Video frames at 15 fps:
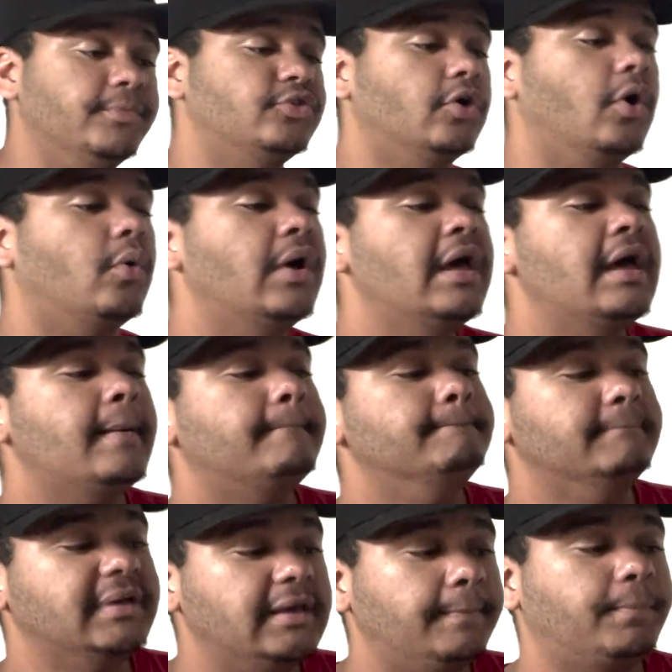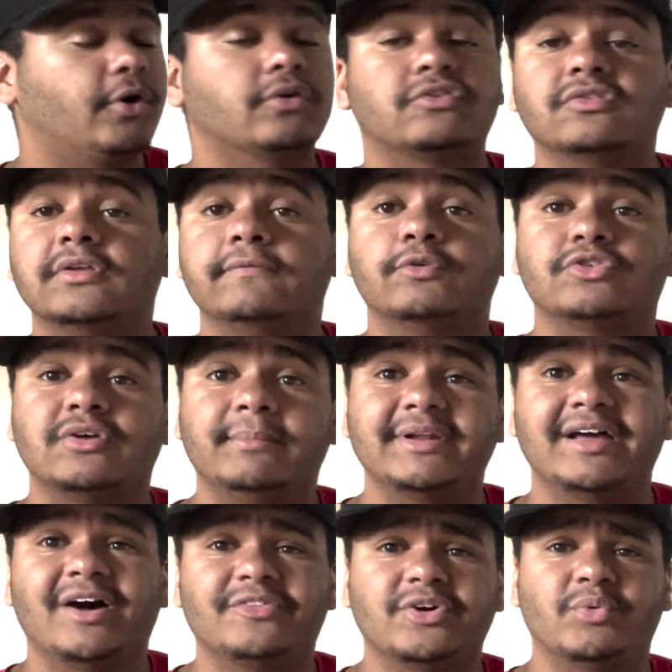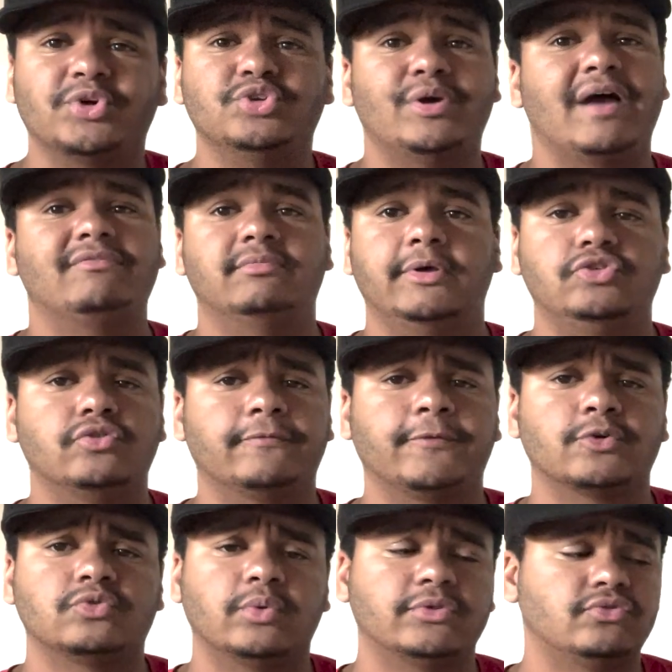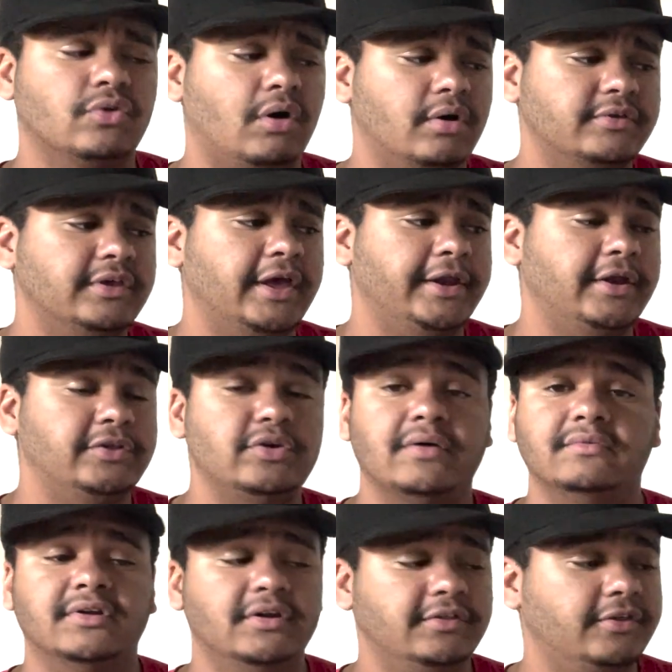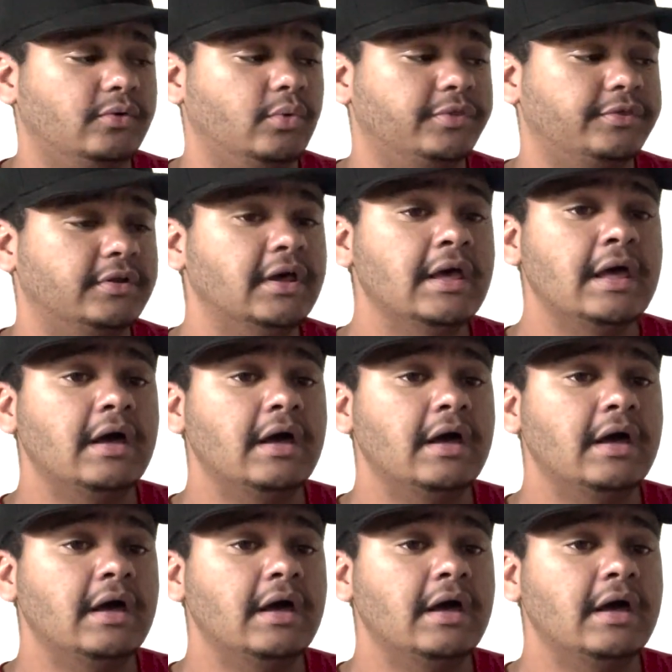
So me personally, if you're somebody out there where you haven't made your first withdrawal yet and you haven't done anything with it,